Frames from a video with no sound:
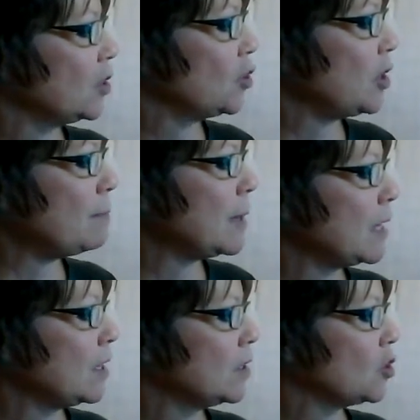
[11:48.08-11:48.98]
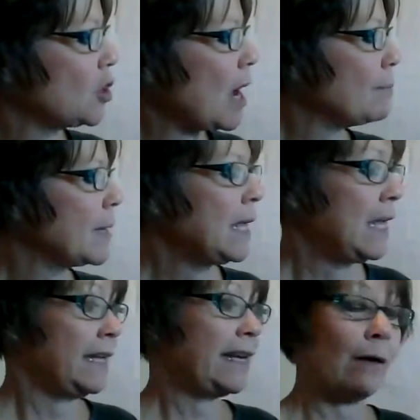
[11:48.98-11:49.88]
ship shop.
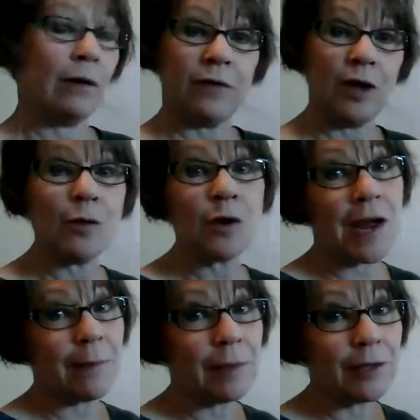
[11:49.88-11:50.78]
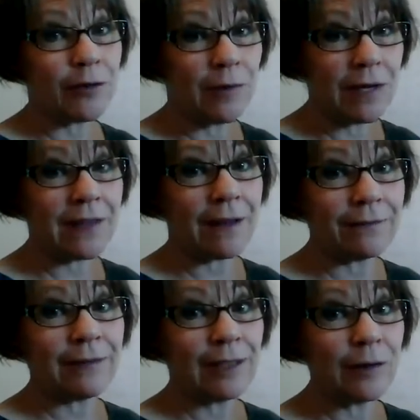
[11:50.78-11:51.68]
Now, if you were able to read
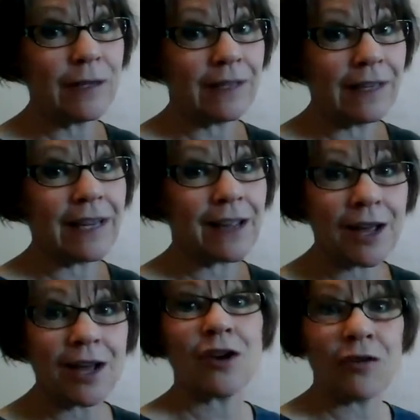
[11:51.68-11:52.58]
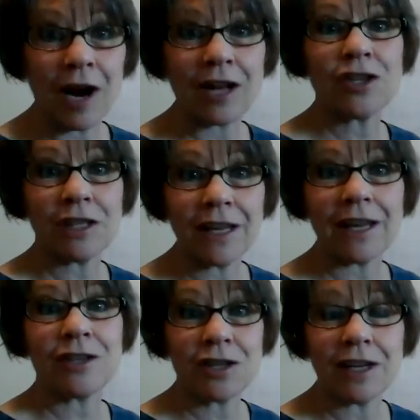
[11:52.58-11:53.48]
that fluently,
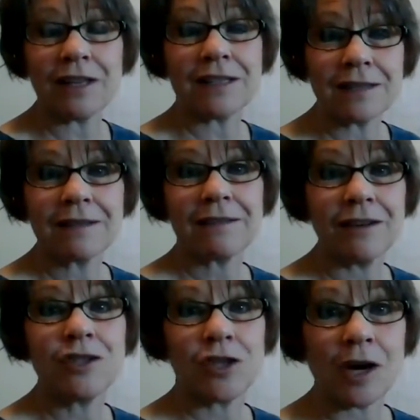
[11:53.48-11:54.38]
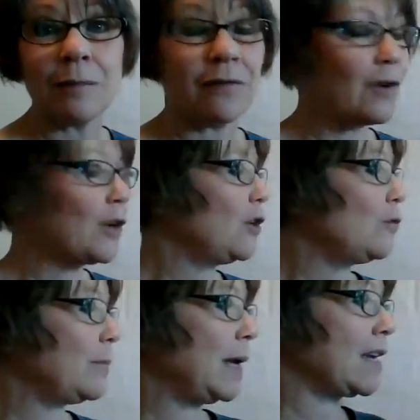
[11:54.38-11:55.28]
congratulations. Good job for
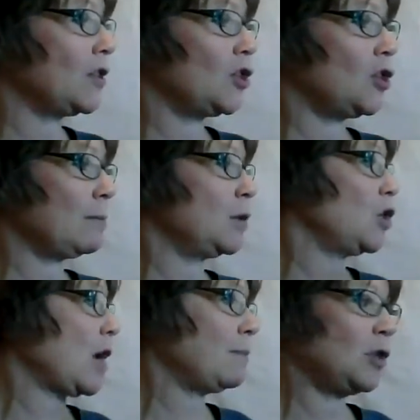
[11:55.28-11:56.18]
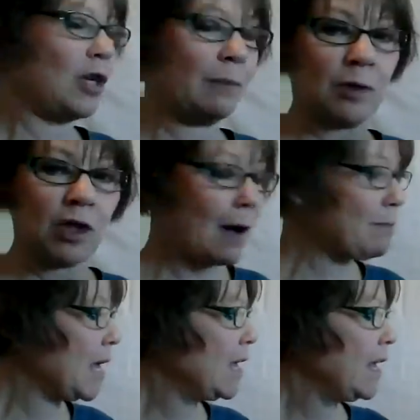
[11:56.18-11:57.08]
you, because ship shop,
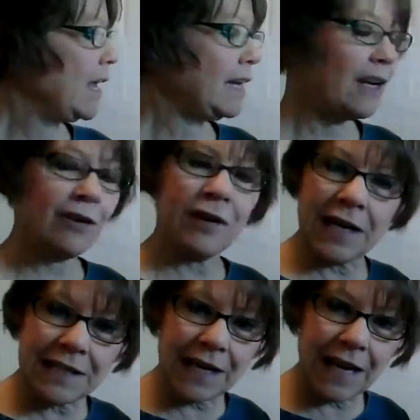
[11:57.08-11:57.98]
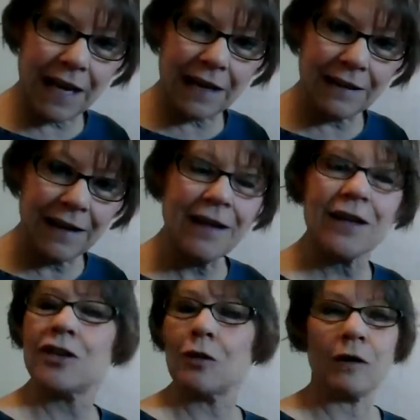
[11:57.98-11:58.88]
and here it is again.
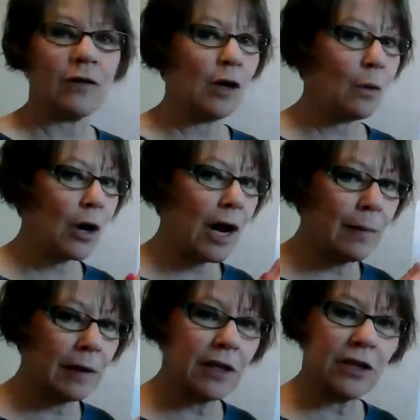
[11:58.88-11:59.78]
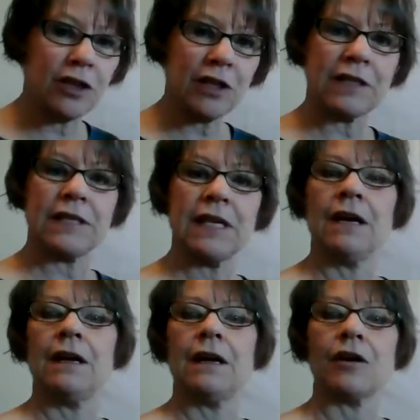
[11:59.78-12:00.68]
So if you were able to just
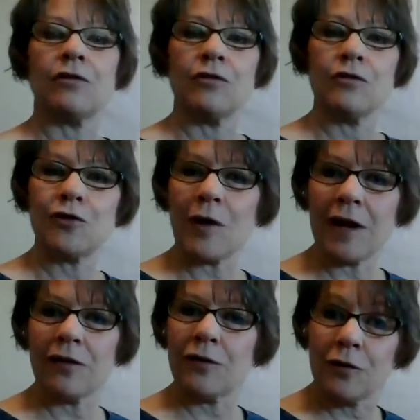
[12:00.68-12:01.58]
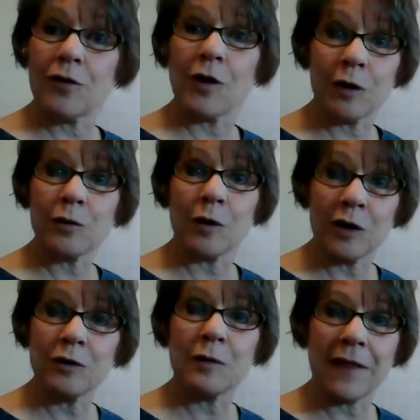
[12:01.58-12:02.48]
cruise right through those
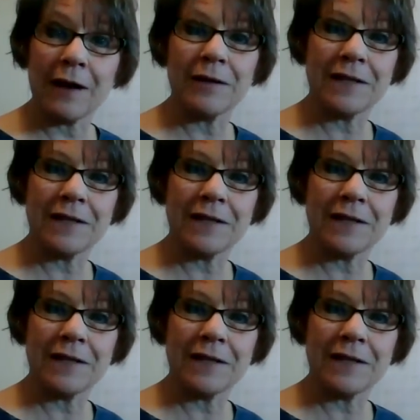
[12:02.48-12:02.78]
words without